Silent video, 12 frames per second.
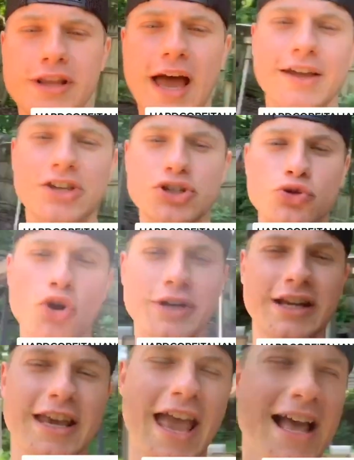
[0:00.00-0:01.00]
Italians, use code
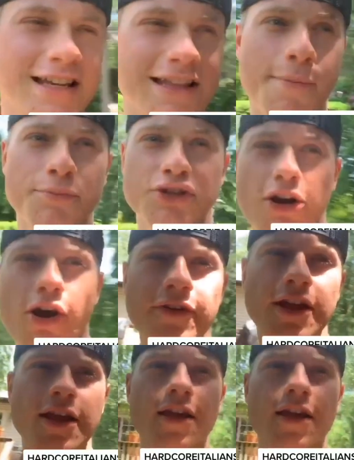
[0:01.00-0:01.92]
Nicky Cass, get 10% off.